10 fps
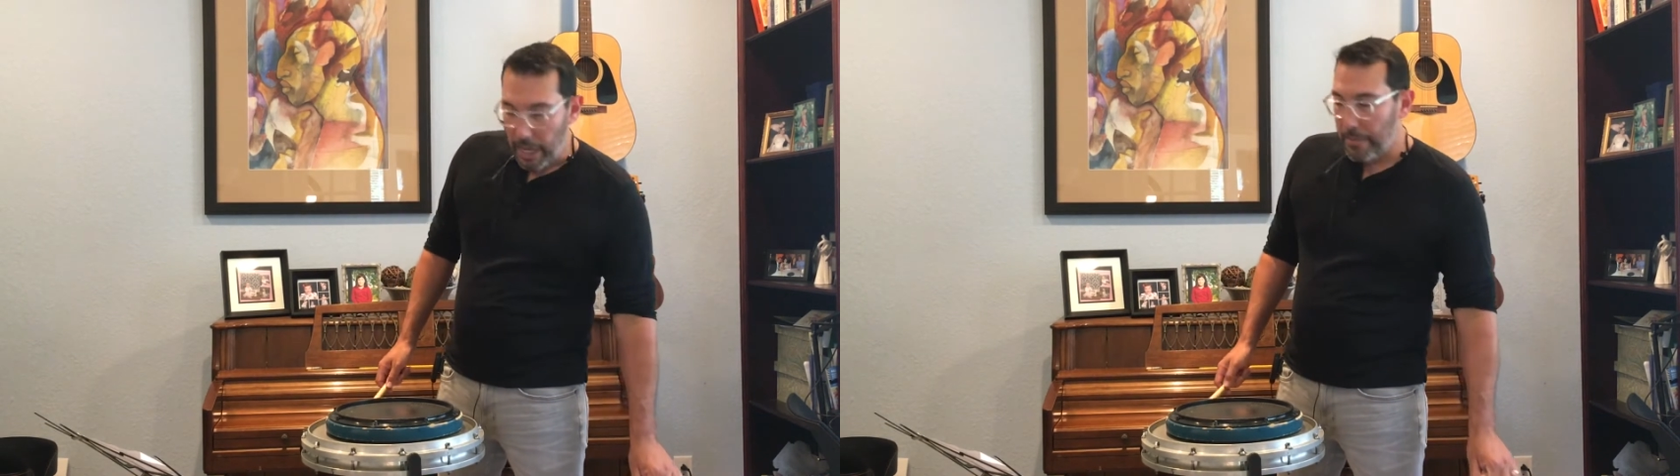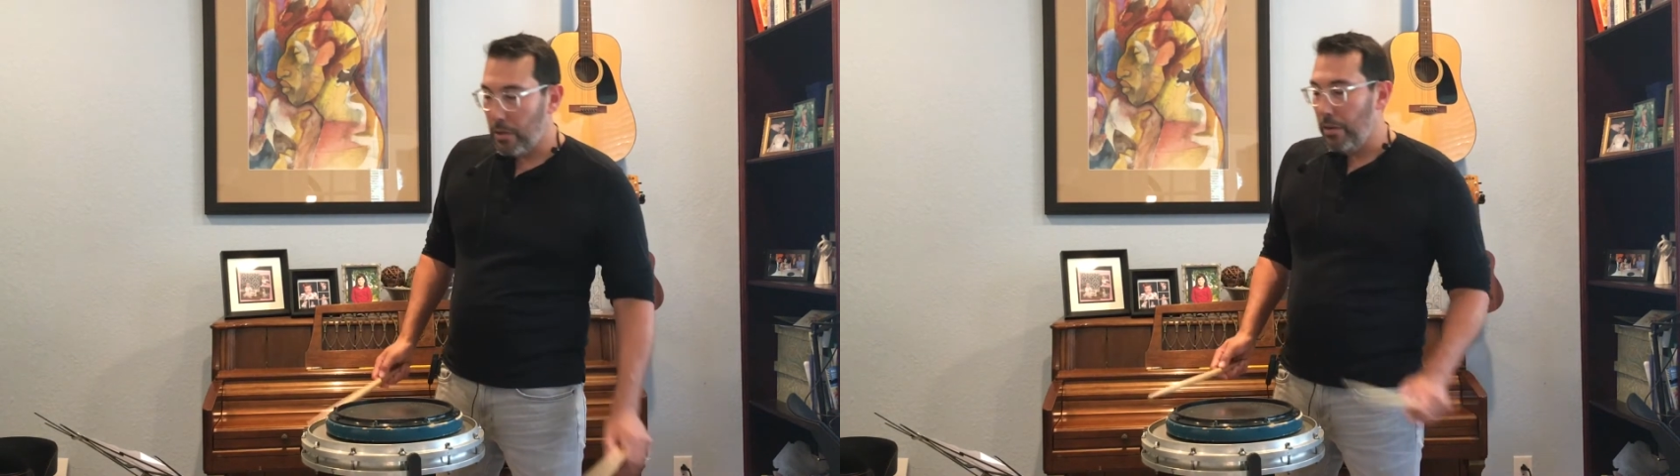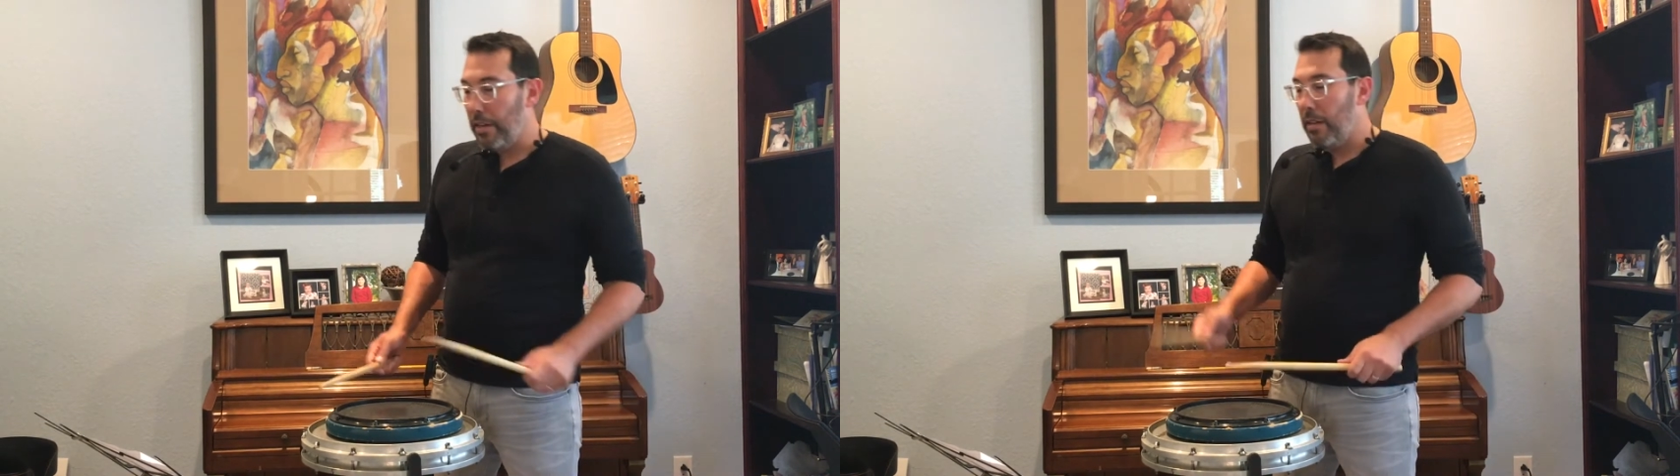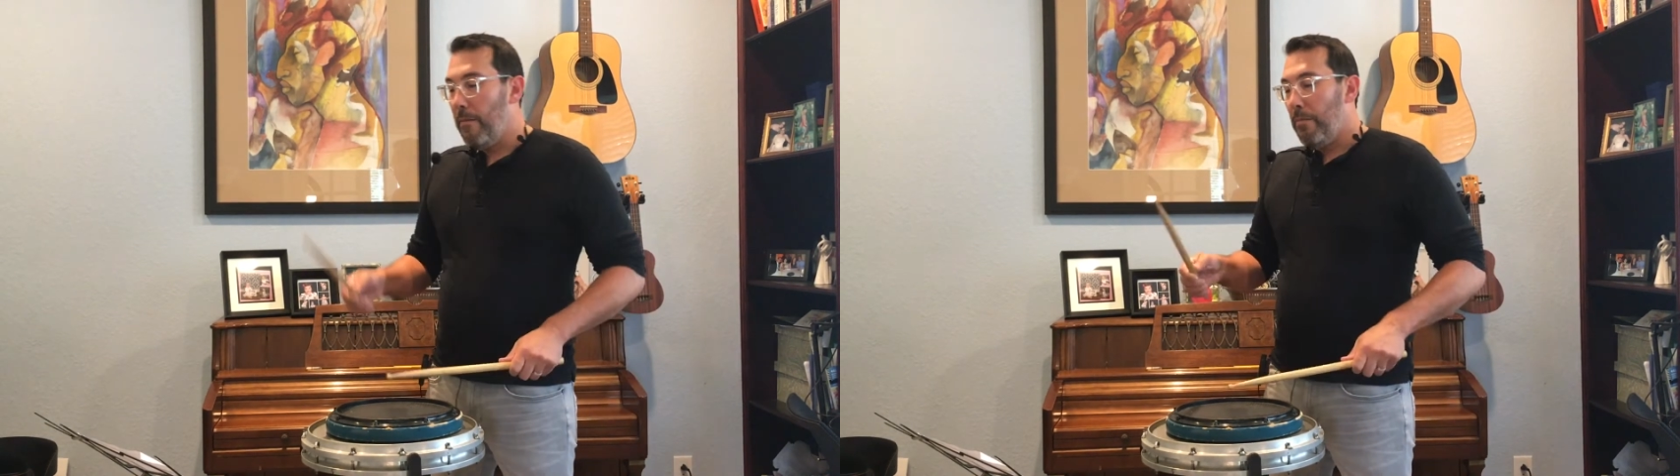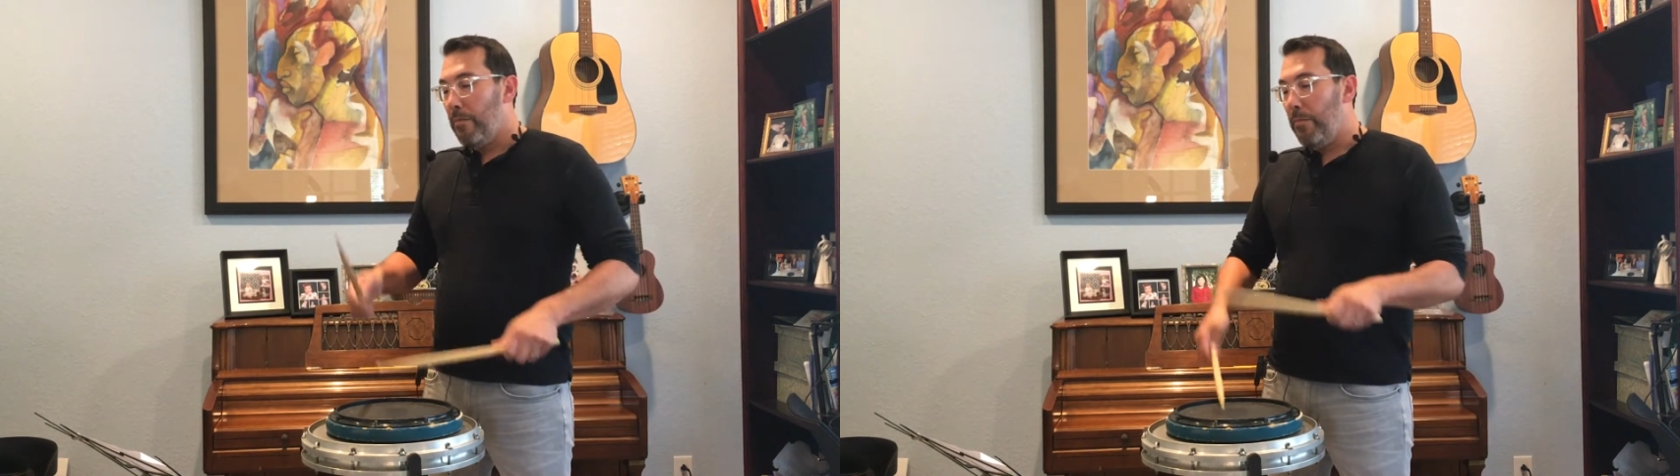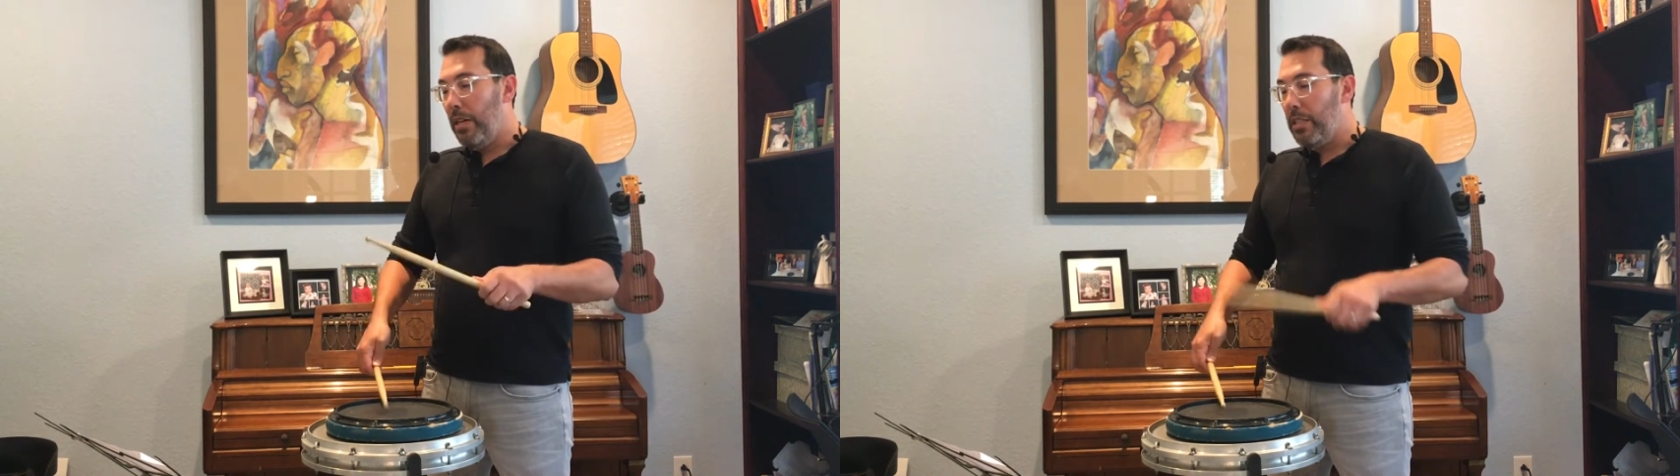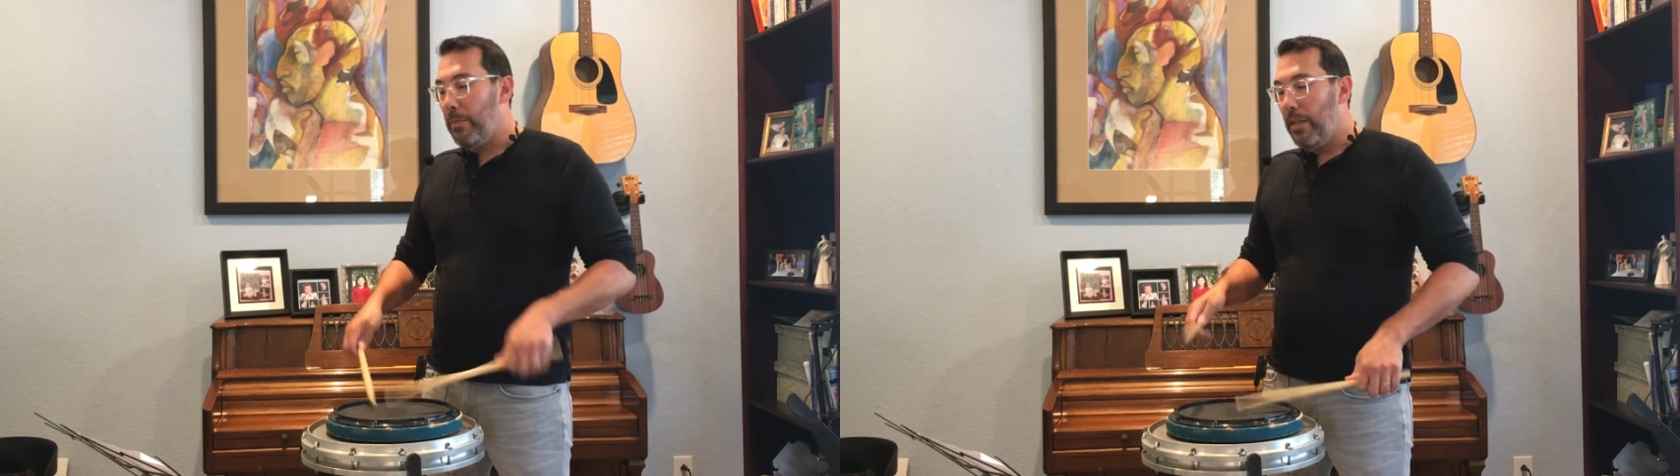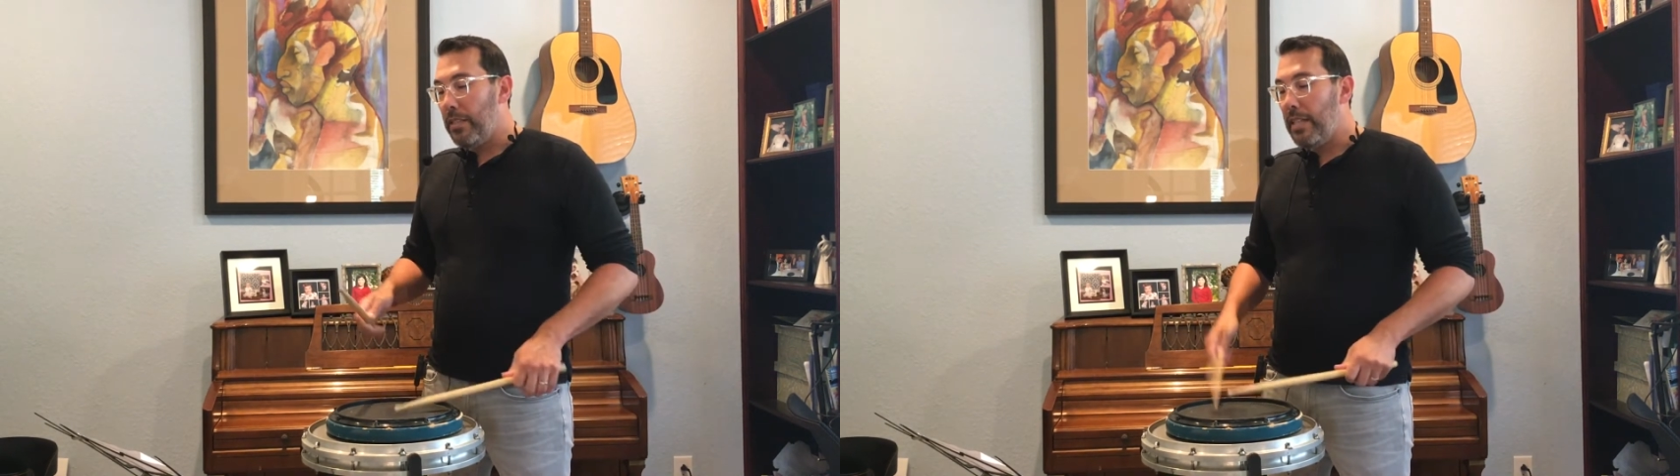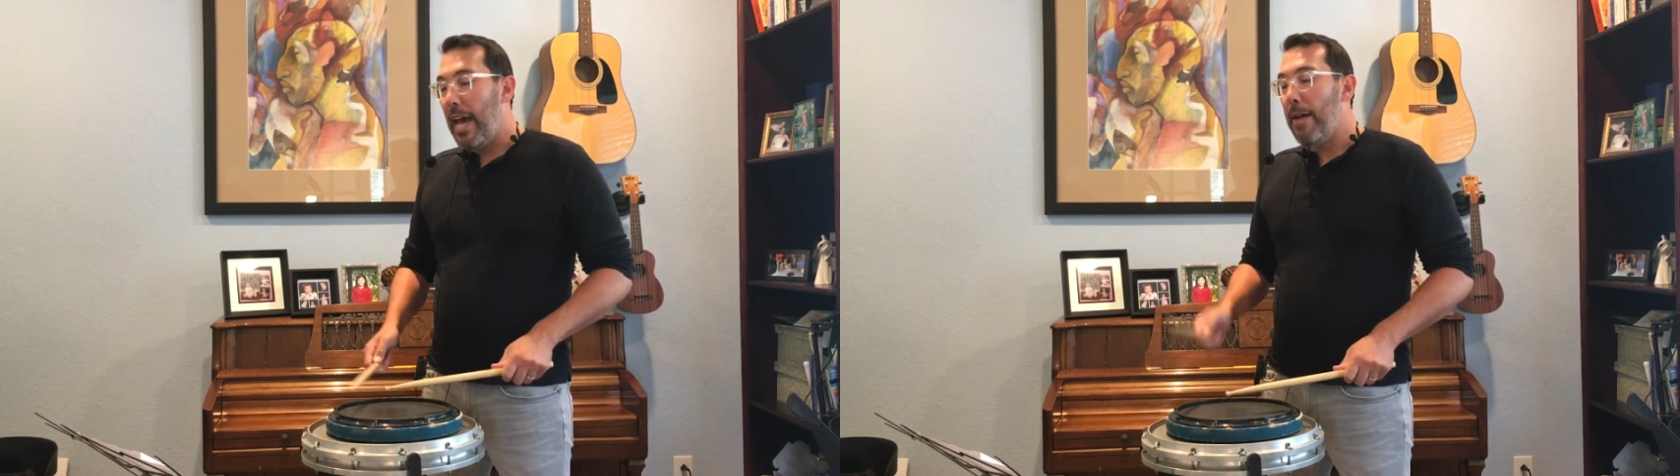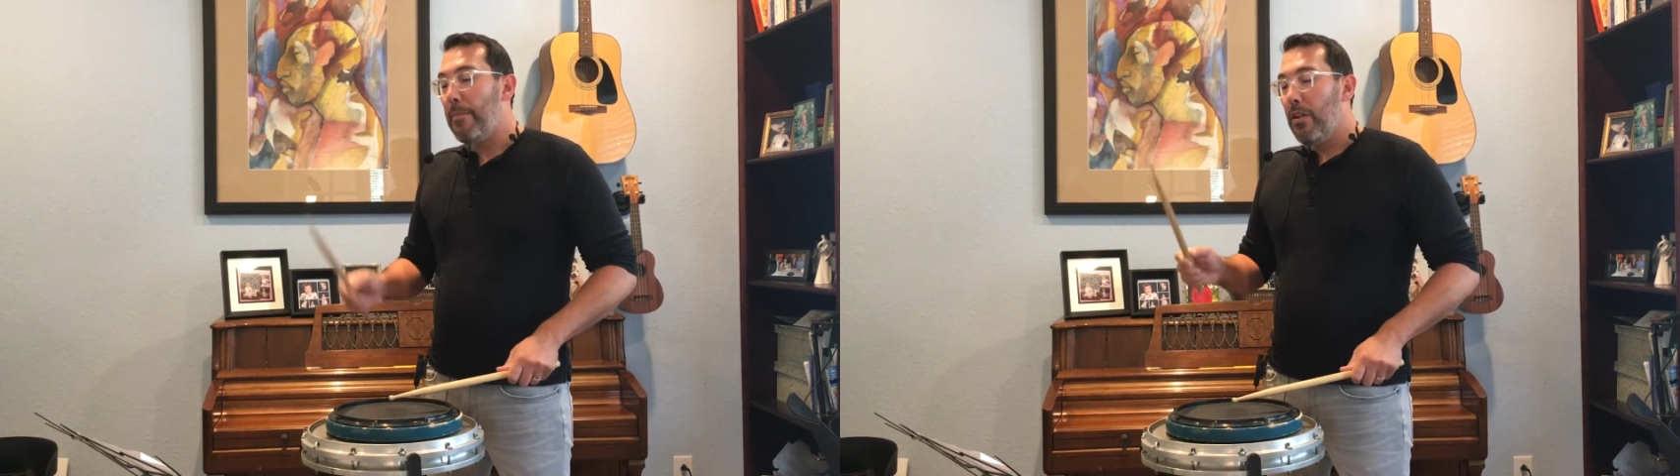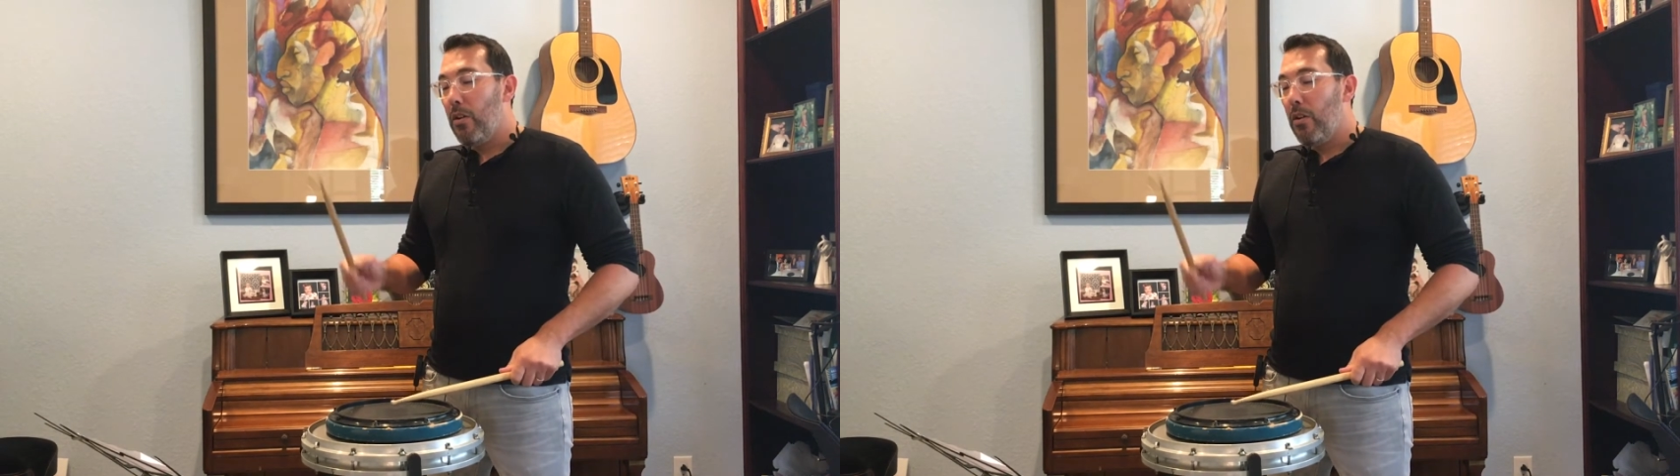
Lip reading: I'm going buzz, buzz, tap,